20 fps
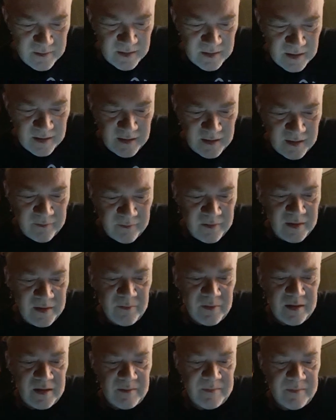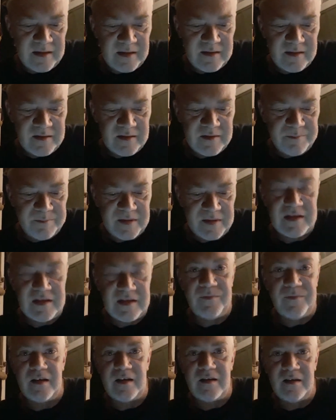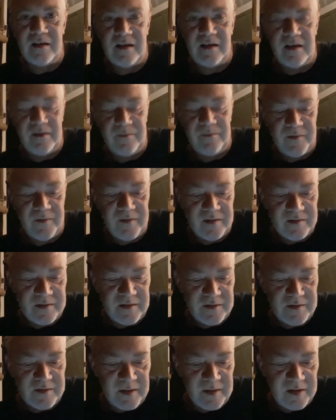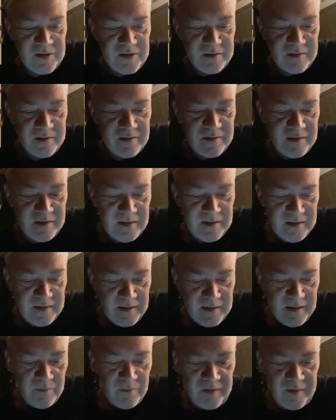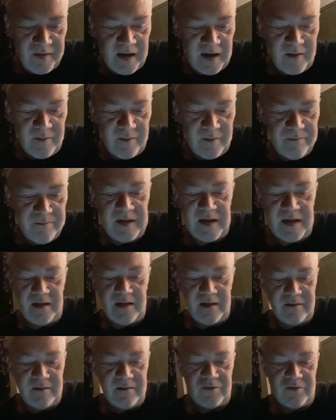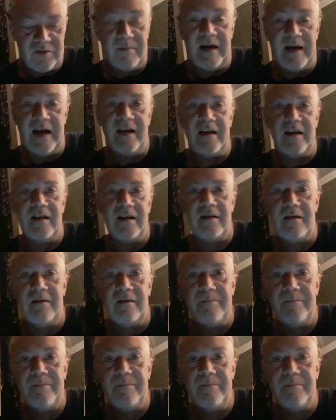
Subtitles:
I really wanted to make this specifically for this situation, without being dramatic.